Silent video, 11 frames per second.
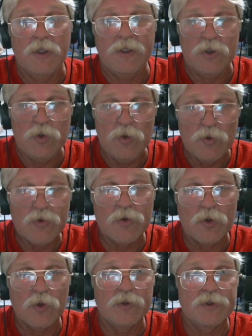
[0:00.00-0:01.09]

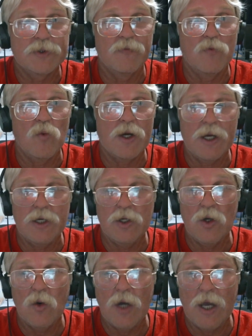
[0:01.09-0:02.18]
two-thirds of what I
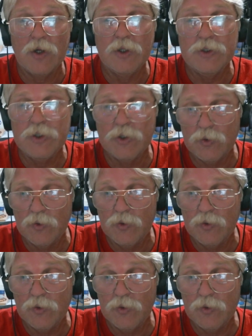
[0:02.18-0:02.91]
know how to do.